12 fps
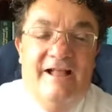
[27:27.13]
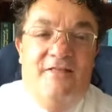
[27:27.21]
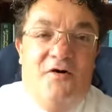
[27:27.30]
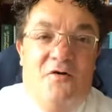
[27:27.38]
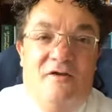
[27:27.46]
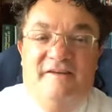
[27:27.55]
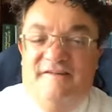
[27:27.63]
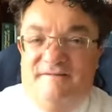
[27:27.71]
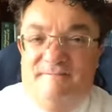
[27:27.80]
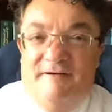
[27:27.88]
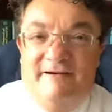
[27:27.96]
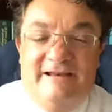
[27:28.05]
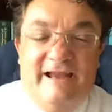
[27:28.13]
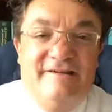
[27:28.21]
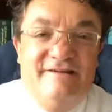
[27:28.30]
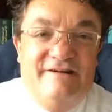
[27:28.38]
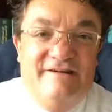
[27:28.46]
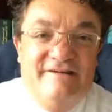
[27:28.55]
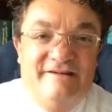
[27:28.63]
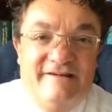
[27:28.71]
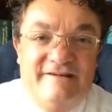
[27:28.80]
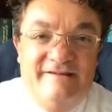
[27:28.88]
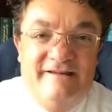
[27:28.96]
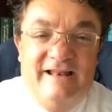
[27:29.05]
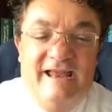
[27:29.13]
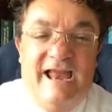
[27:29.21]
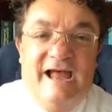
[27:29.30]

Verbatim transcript: The Holy Spirit is consistently